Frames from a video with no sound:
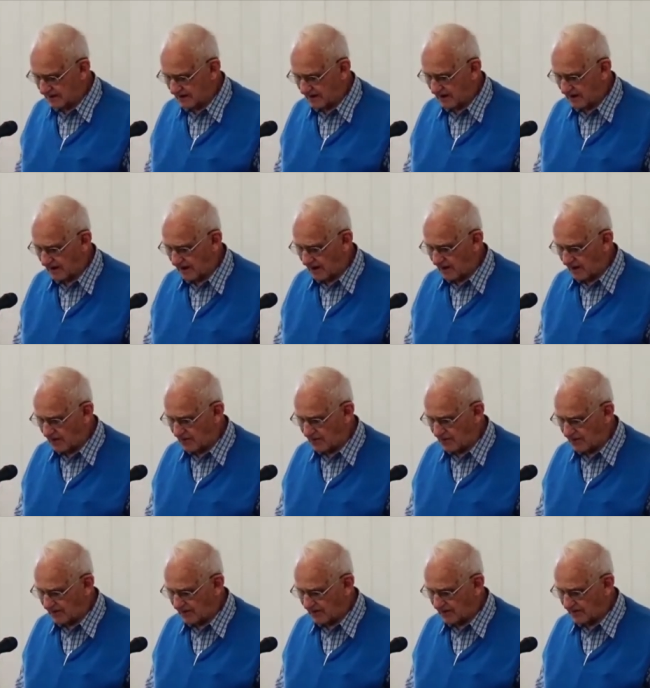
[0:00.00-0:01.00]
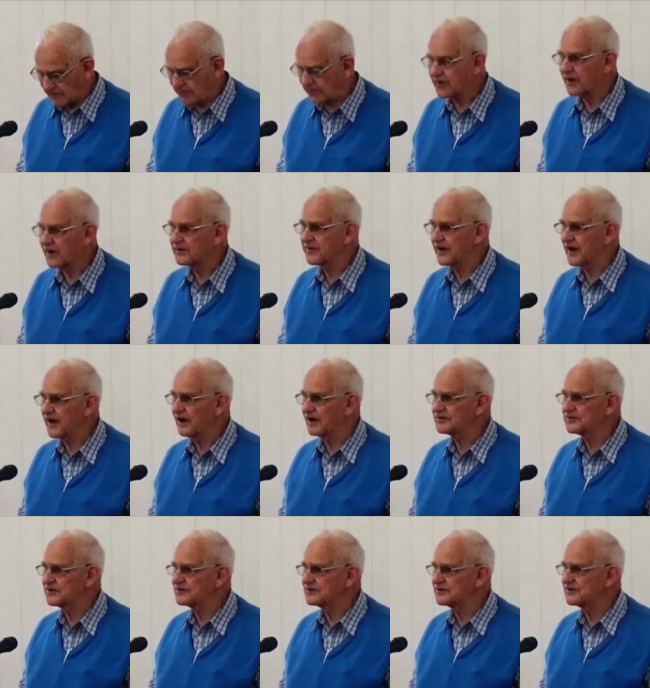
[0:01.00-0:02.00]
Oh, for a
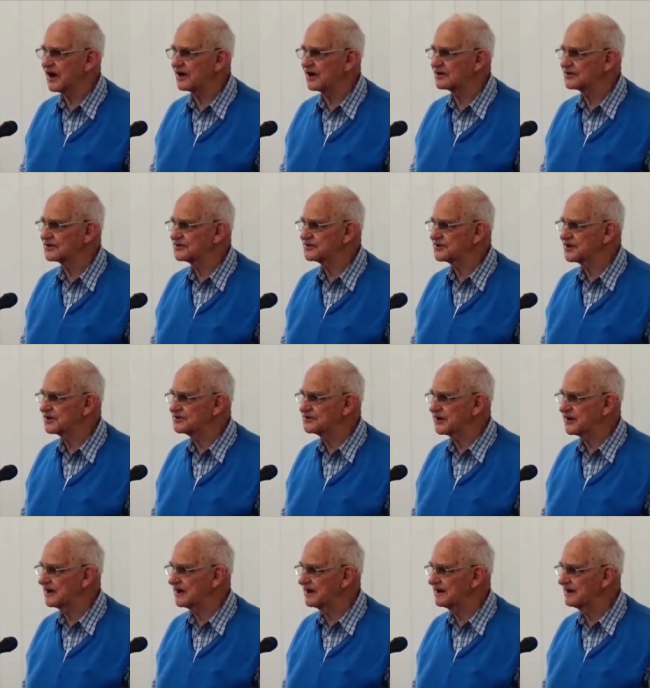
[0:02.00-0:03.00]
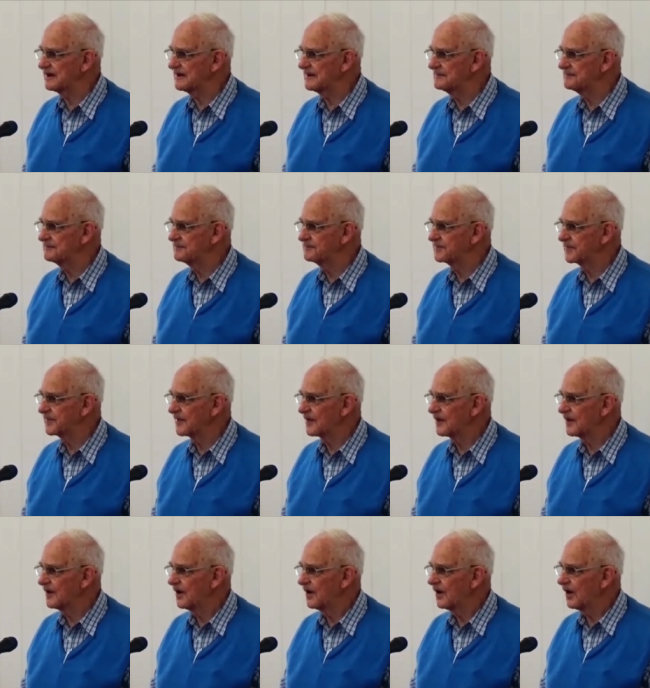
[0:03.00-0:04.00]
thousand tongues to sing.
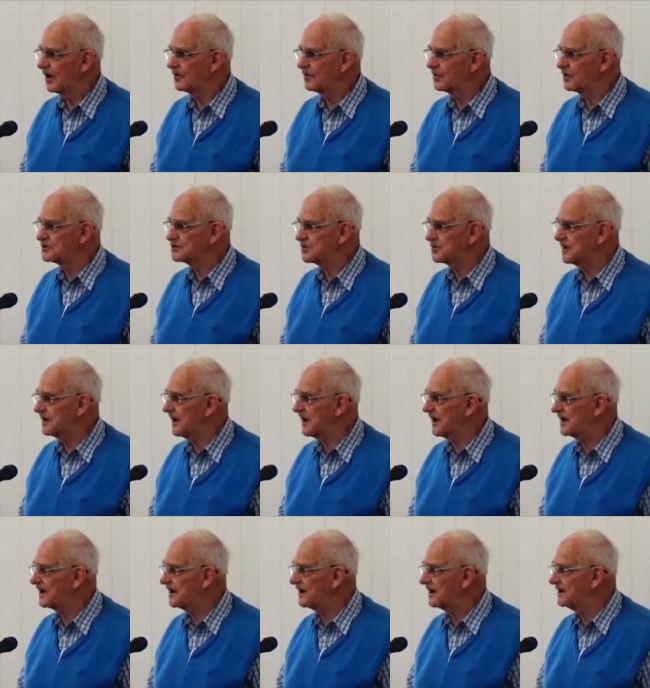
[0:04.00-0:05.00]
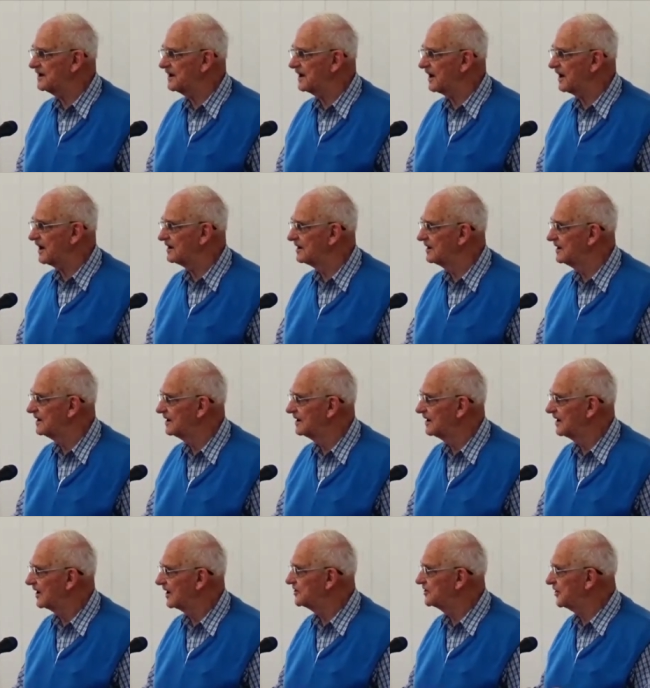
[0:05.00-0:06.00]
I wish we had a, uh, a
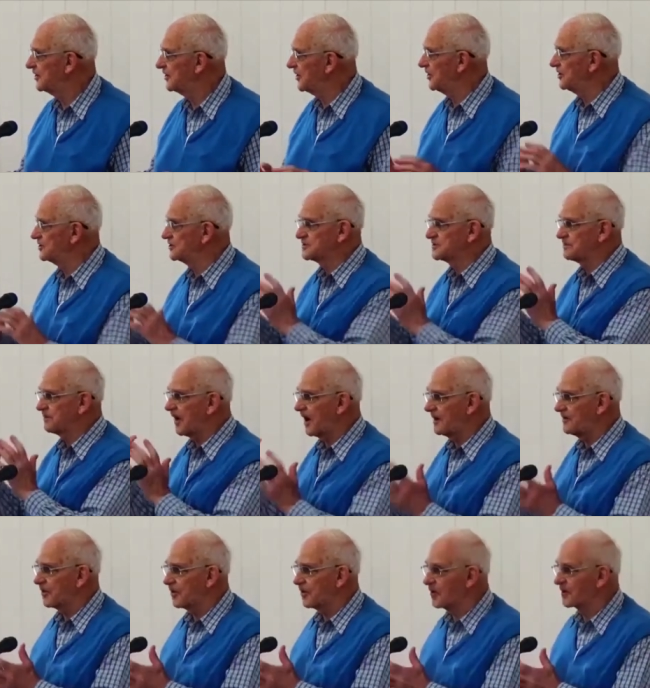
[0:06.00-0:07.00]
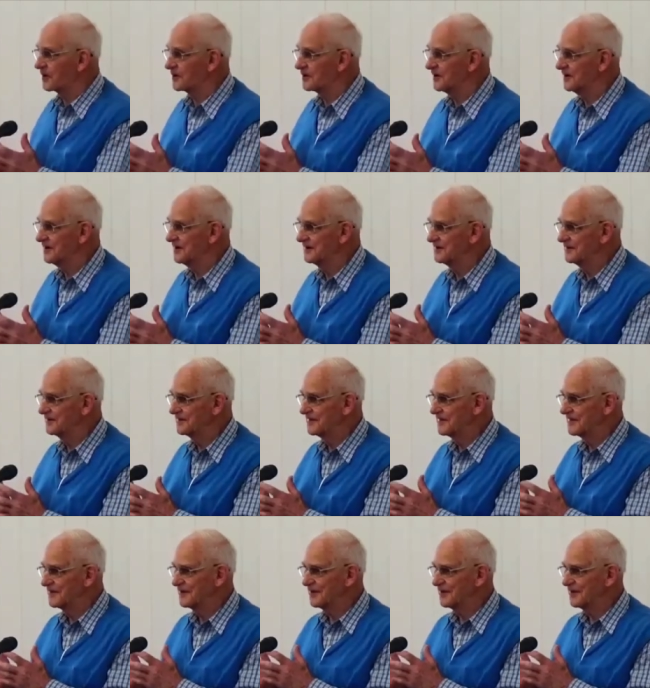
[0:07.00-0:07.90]
huge pipe organ or